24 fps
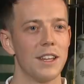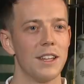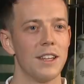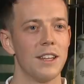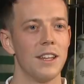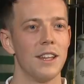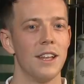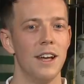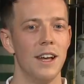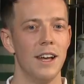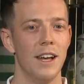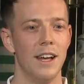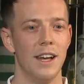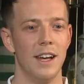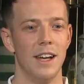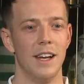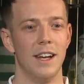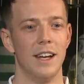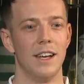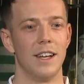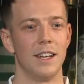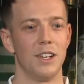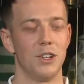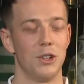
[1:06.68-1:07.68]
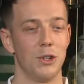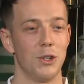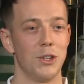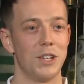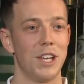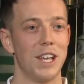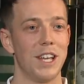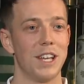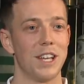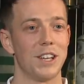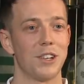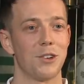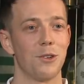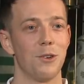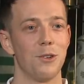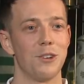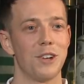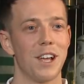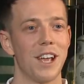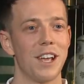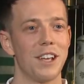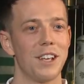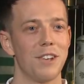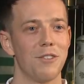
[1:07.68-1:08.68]
and as you say, this
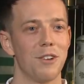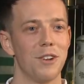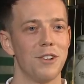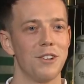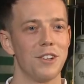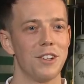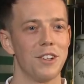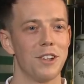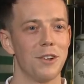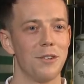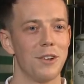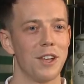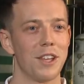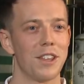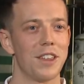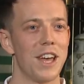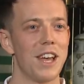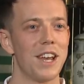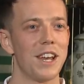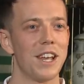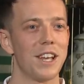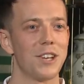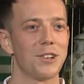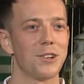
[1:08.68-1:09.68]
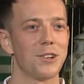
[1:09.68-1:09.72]
contract runs until you're 30,